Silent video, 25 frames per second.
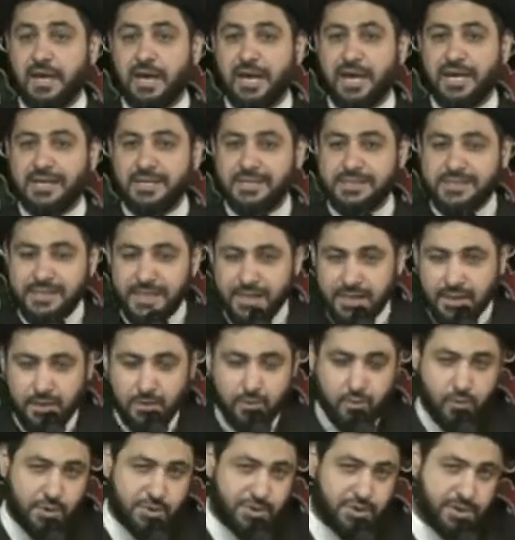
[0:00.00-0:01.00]
And the second
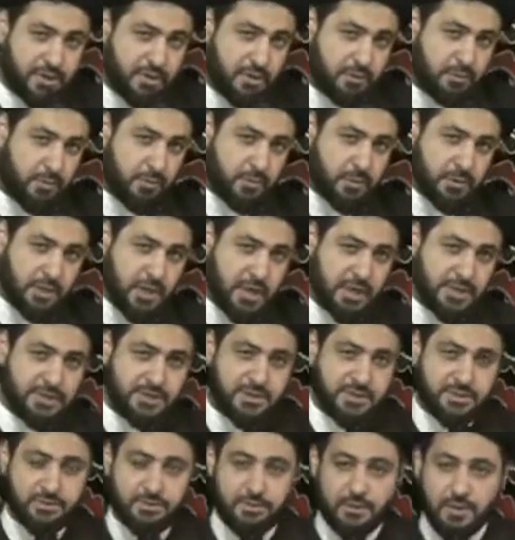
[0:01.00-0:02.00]
question that we would like
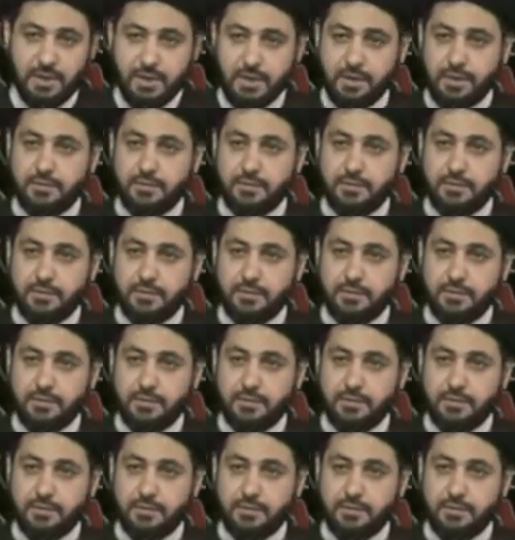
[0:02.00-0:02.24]
to